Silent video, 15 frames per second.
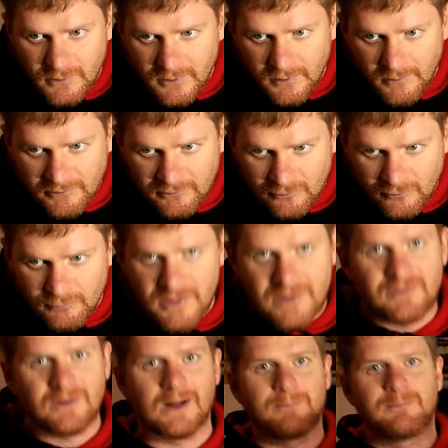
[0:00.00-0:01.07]
a sort of
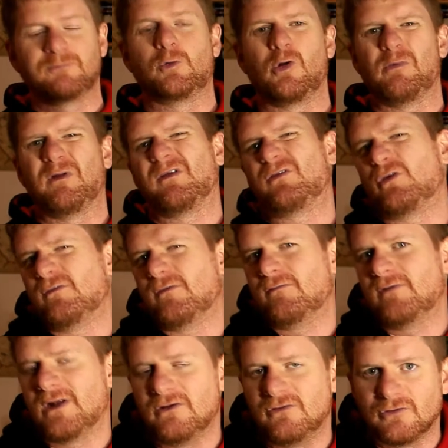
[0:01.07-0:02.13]
meeting up of all of them, sort of
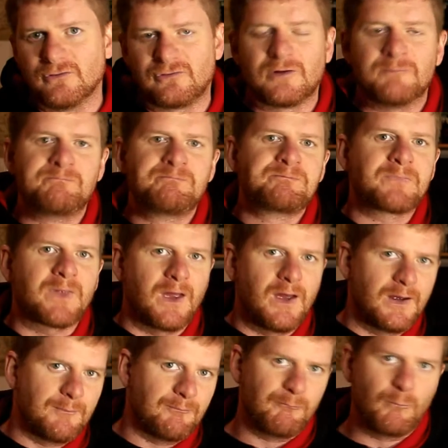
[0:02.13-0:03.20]
Avengers
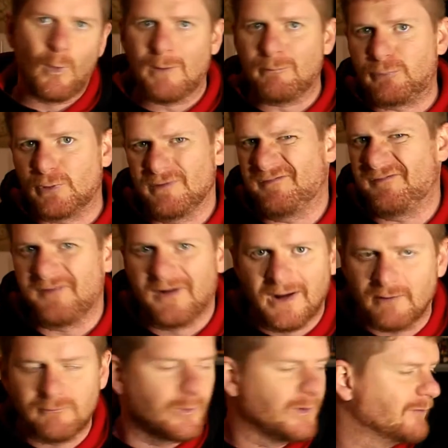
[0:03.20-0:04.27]

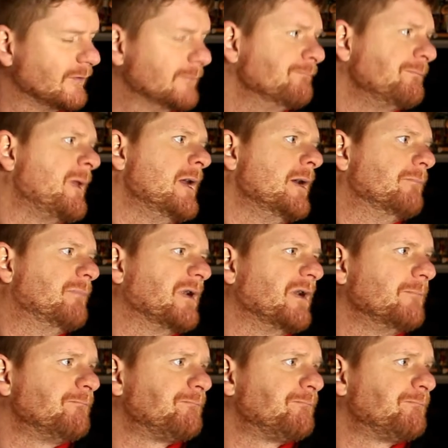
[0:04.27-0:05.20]
1.5, whatever. But